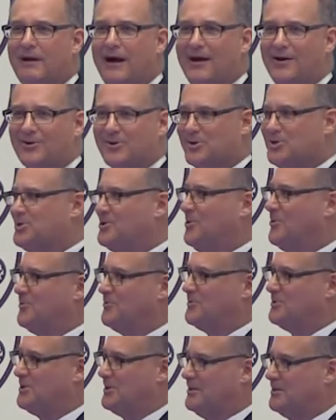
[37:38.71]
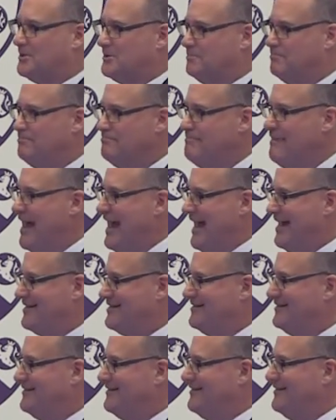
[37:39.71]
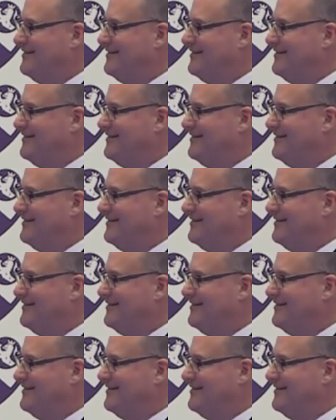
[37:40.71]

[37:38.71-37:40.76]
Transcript: milestones is met.